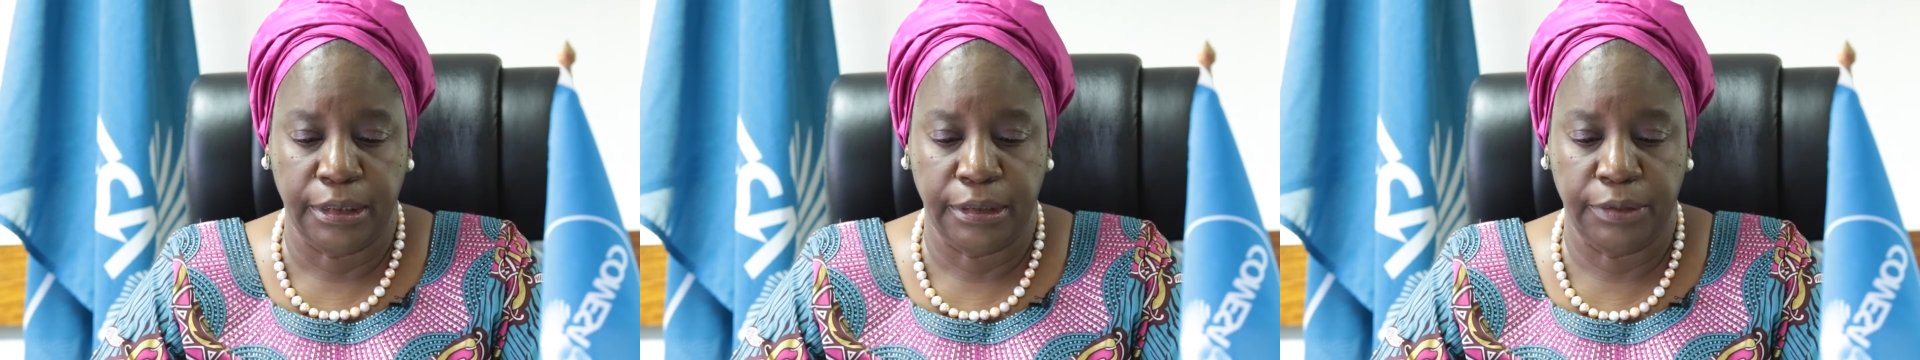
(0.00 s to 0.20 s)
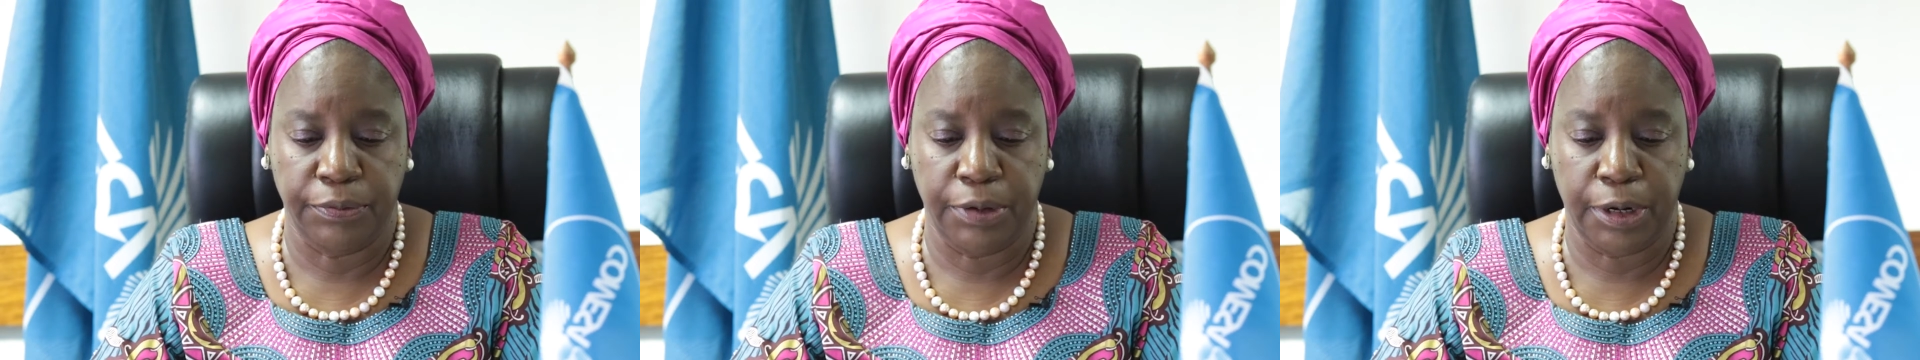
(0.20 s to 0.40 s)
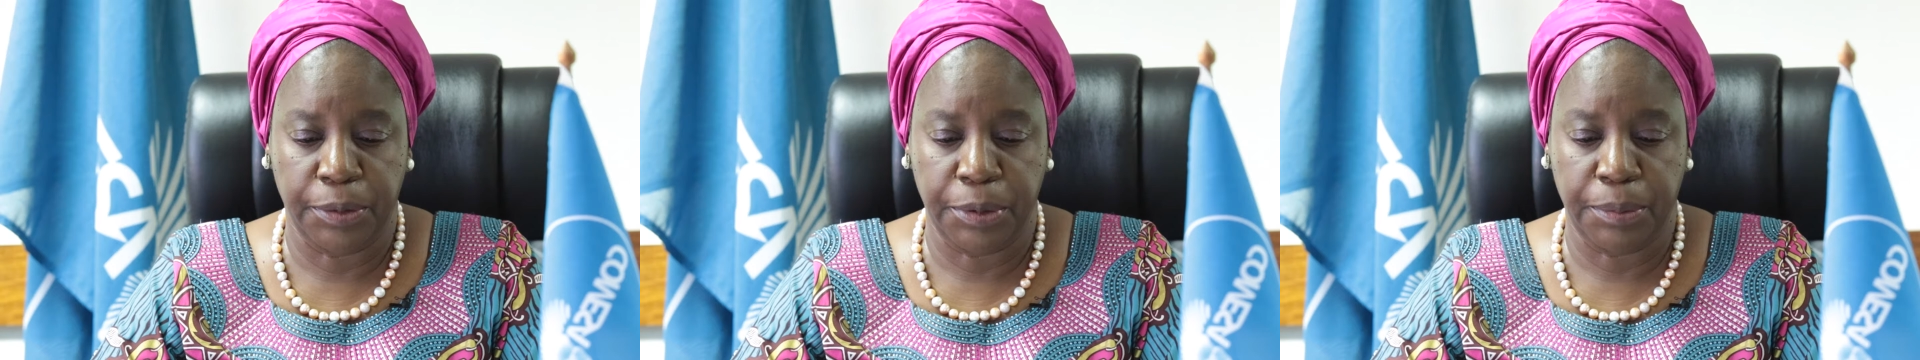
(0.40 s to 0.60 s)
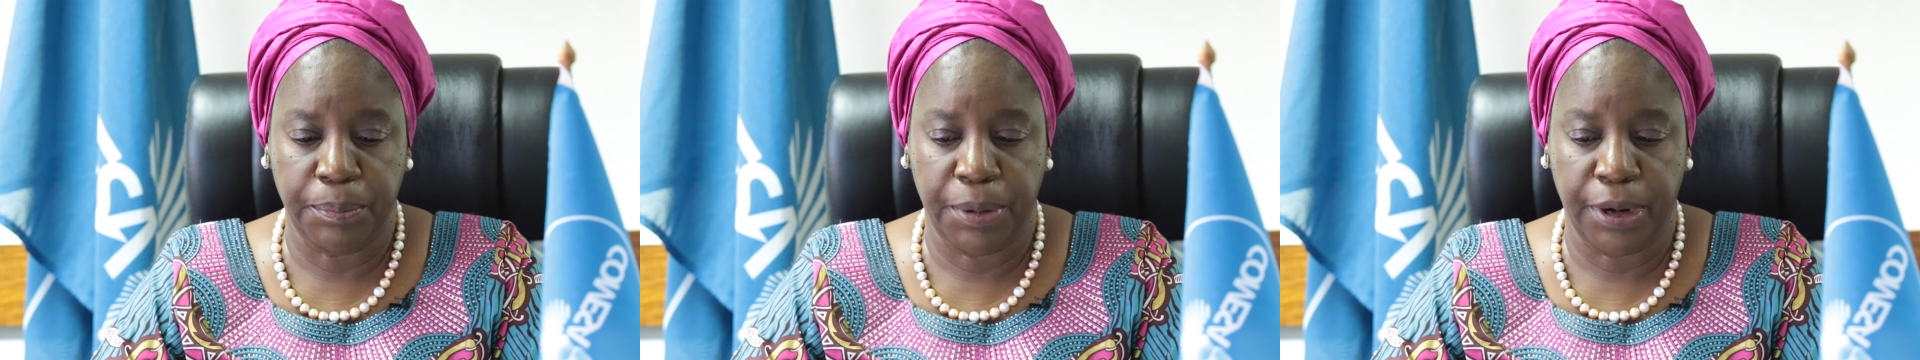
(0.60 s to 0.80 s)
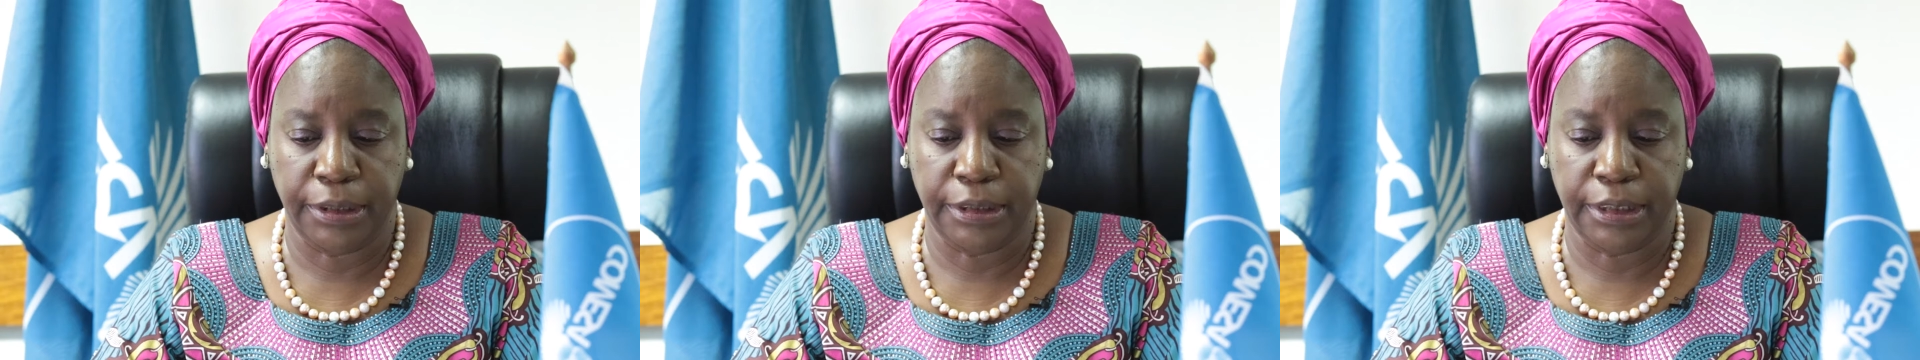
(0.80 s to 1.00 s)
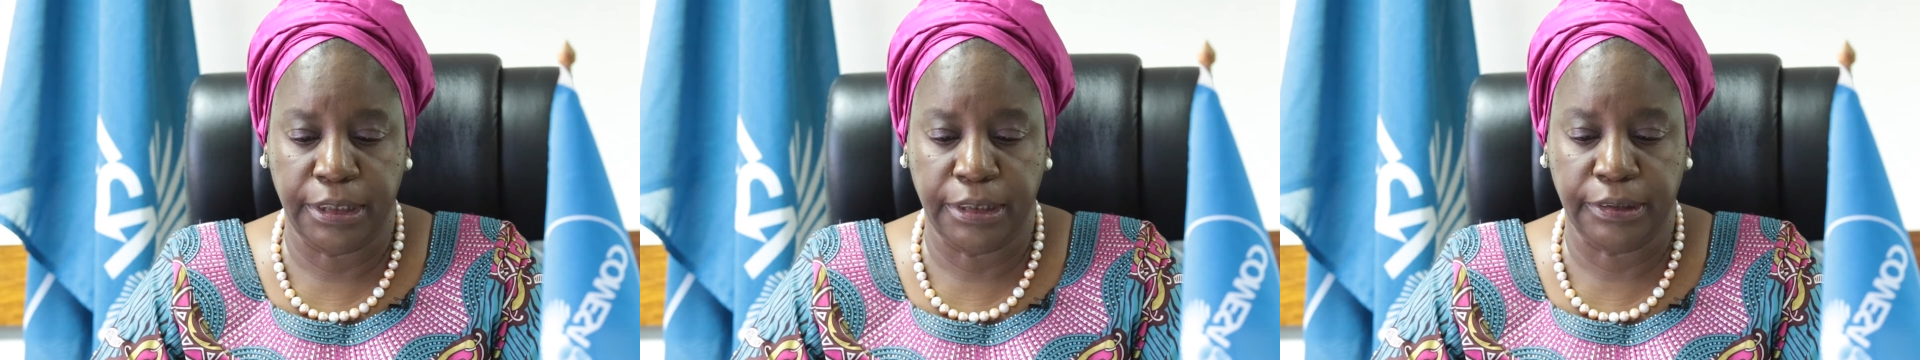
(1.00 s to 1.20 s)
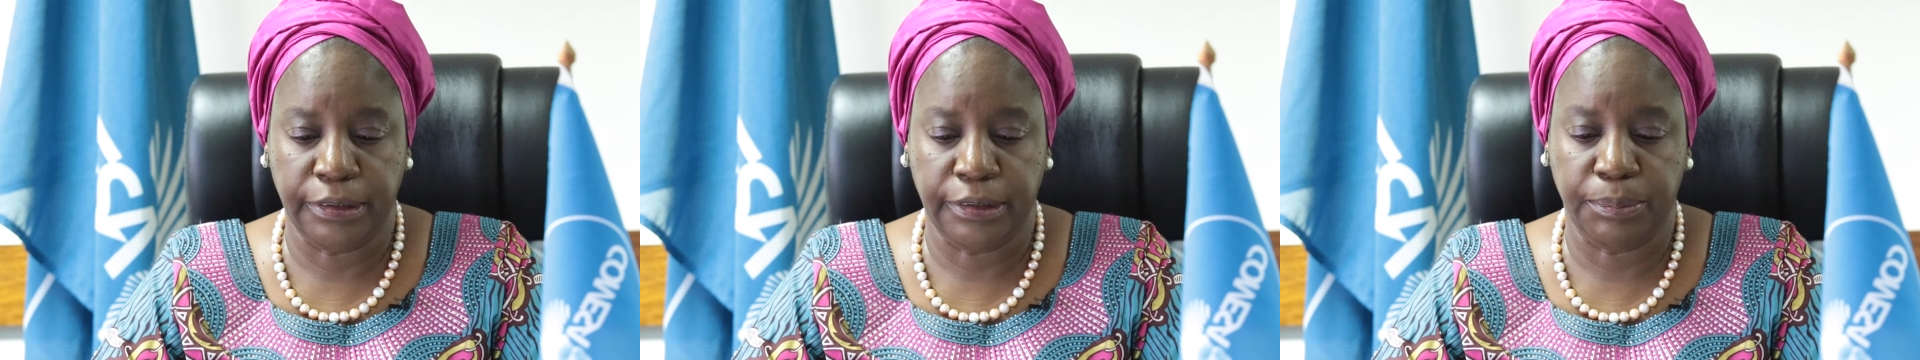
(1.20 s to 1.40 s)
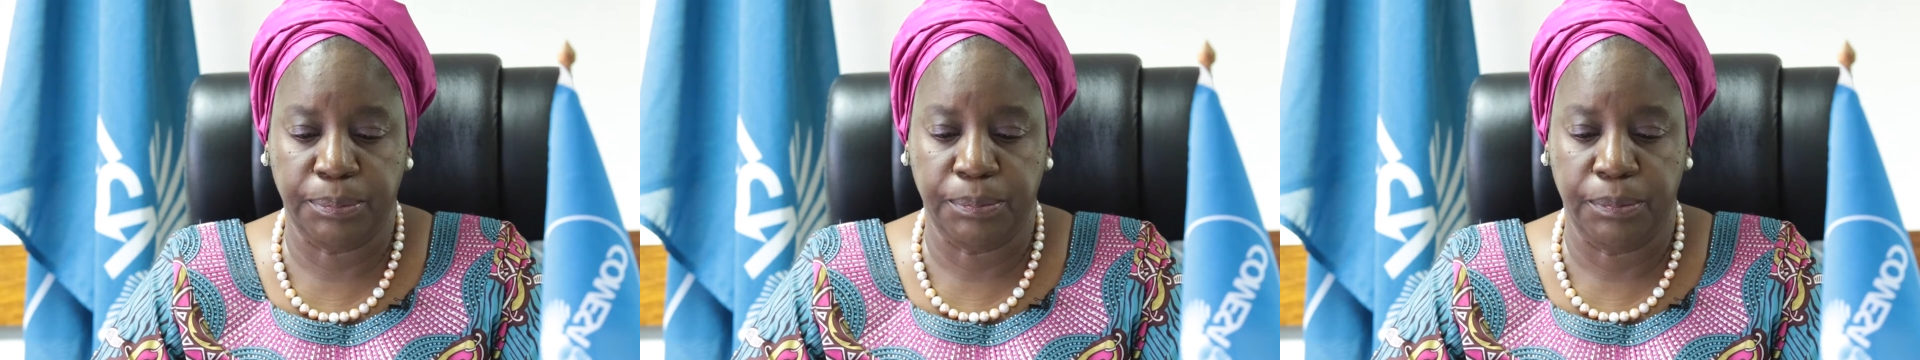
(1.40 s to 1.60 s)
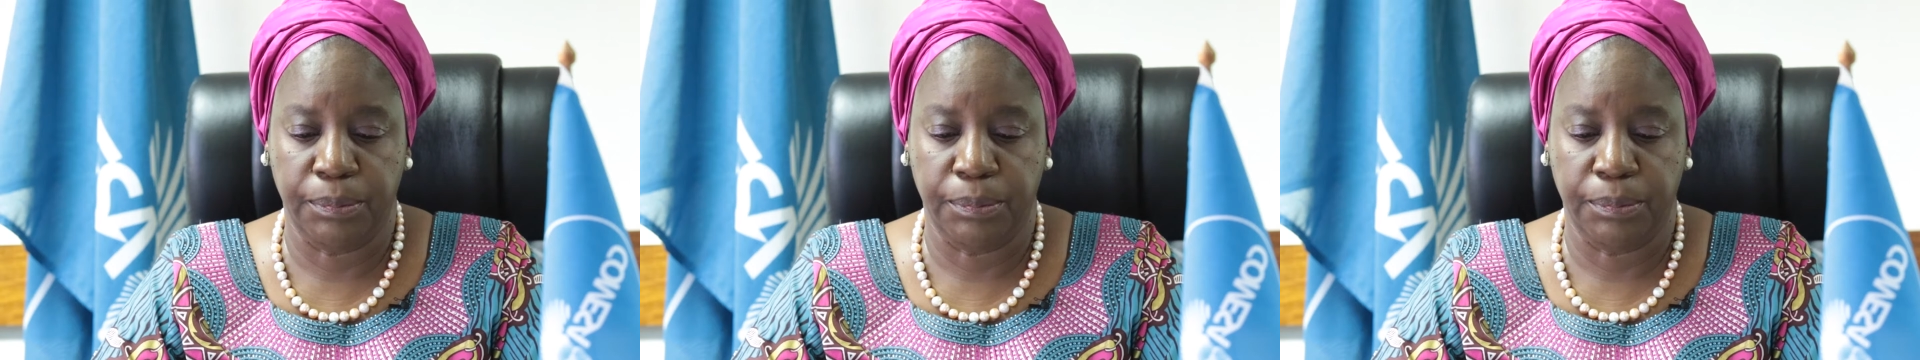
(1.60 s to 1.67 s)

development partners,